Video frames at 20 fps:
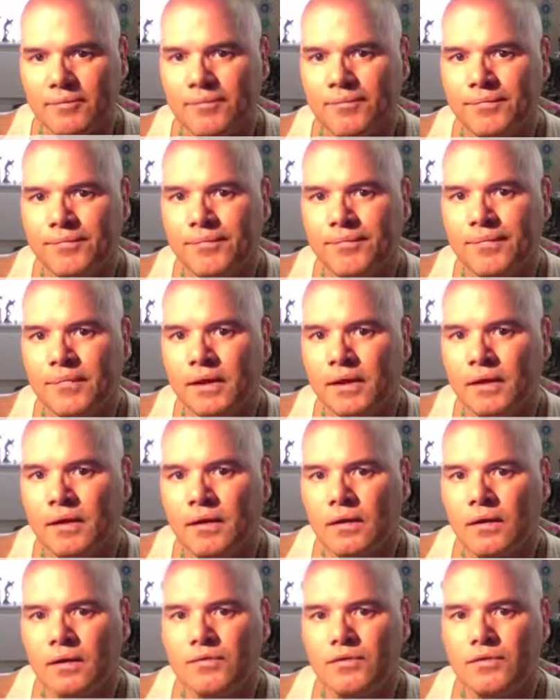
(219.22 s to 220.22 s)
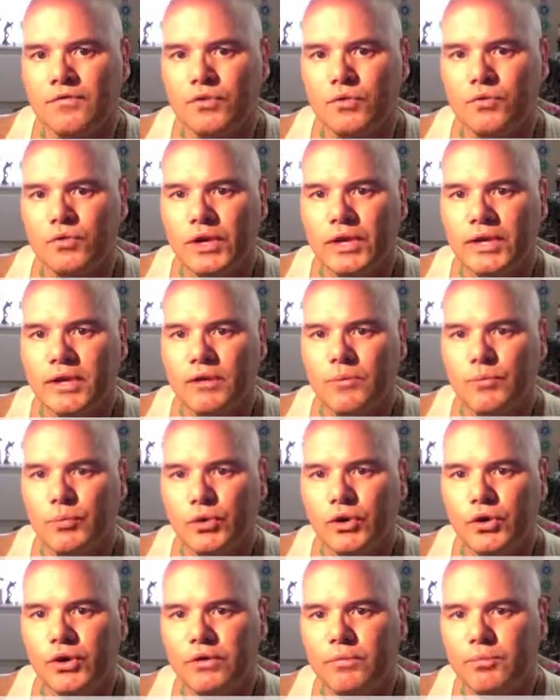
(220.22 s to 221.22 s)
So if you're reading a book before you
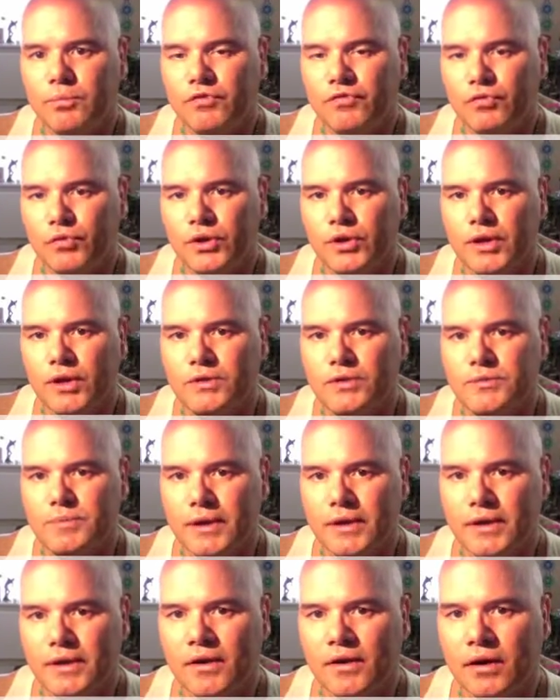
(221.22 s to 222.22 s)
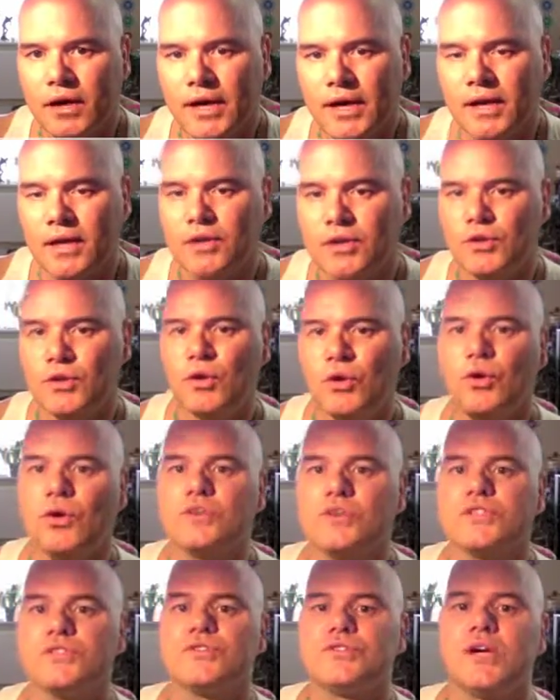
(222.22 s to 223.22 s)
go to bed at night and you're not concentrating on
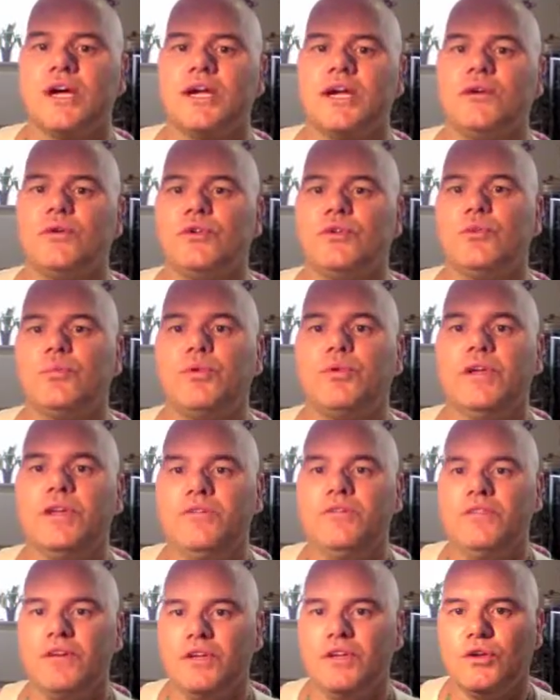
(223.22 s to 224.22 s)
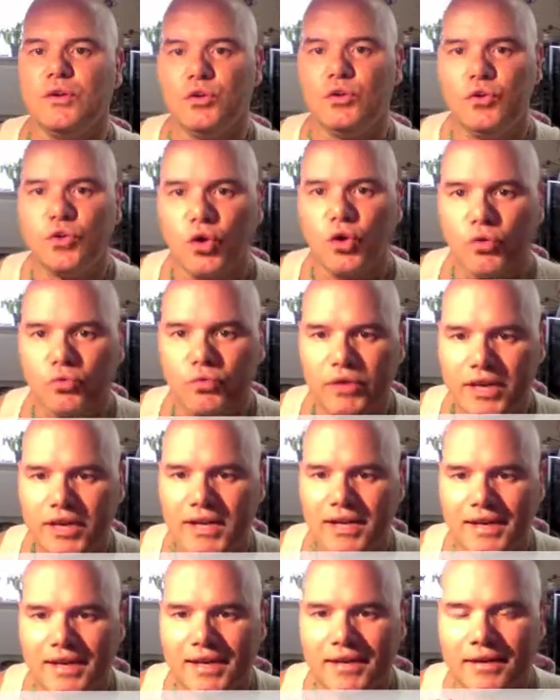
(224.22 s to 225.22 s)
your breathing, you're not really
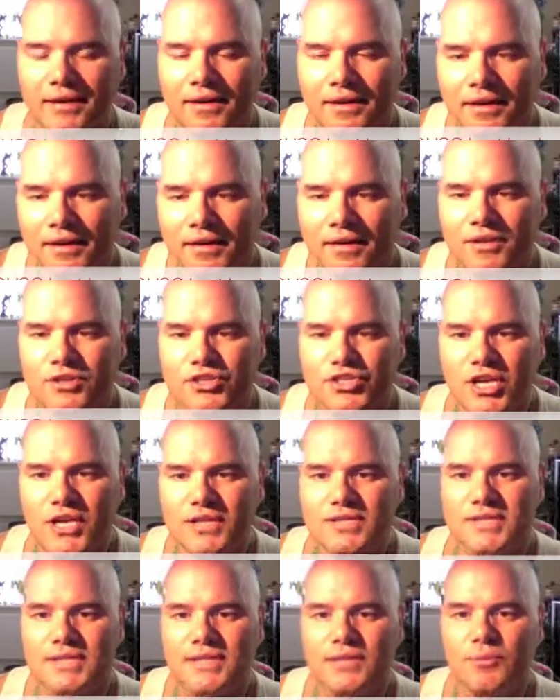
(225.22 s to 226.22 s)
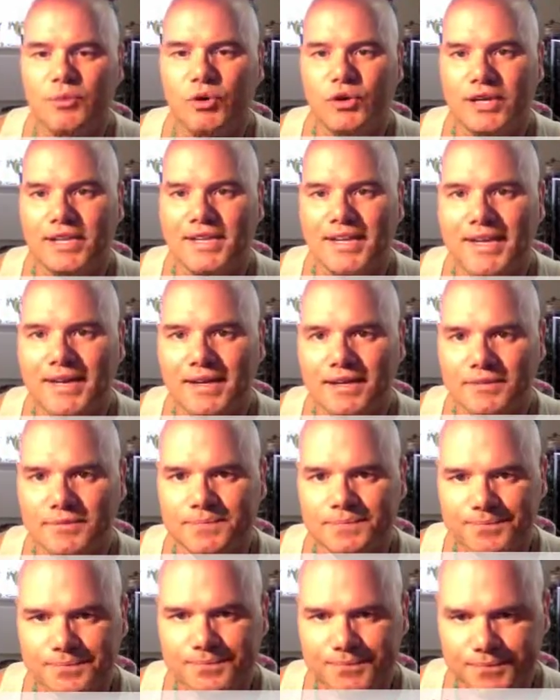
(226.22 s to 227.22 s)
shutting the body down.
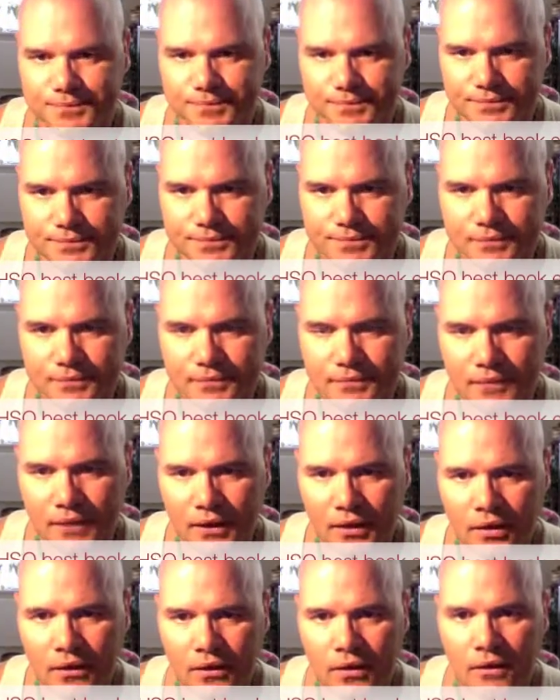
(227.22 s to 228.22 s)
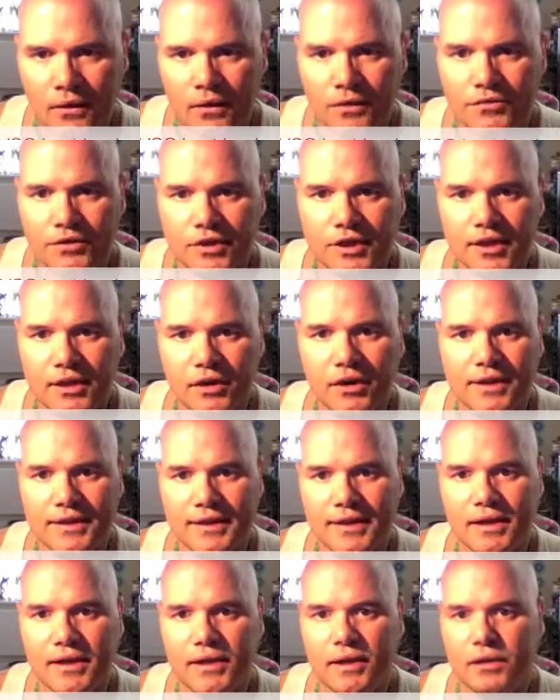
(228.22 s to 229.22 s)
So the idea of
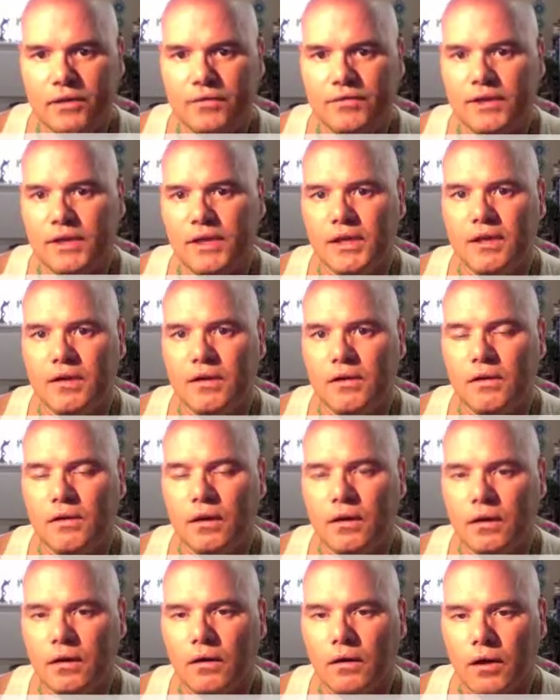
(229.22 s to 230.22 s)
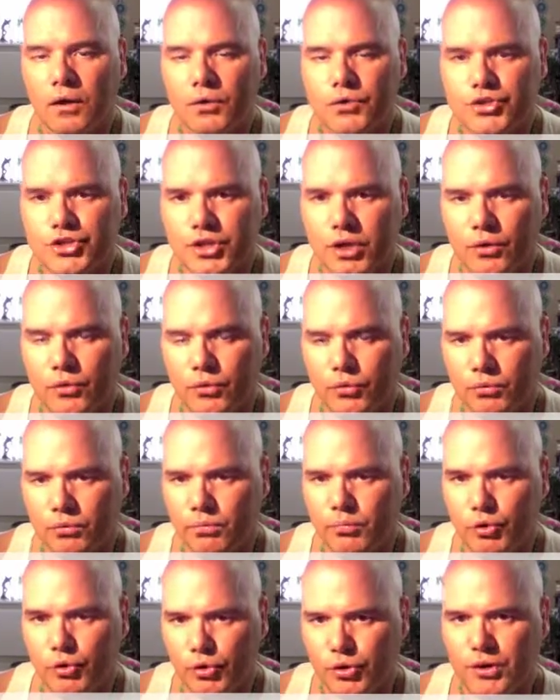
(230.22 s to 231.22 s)
the Osho book is
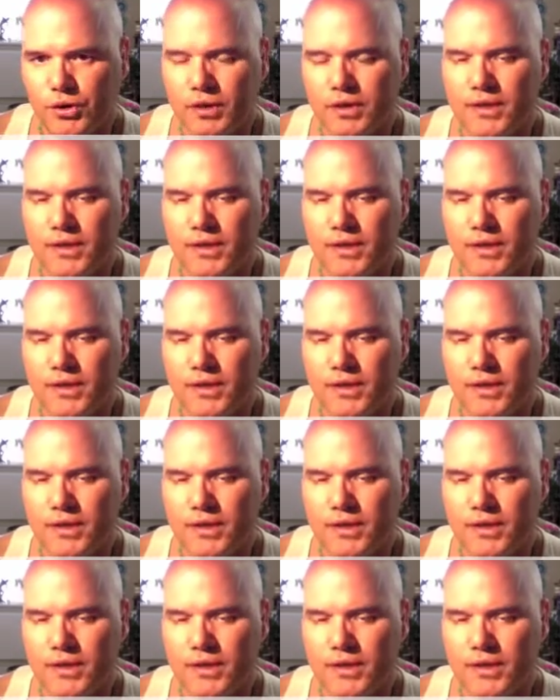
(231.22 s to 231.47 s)
that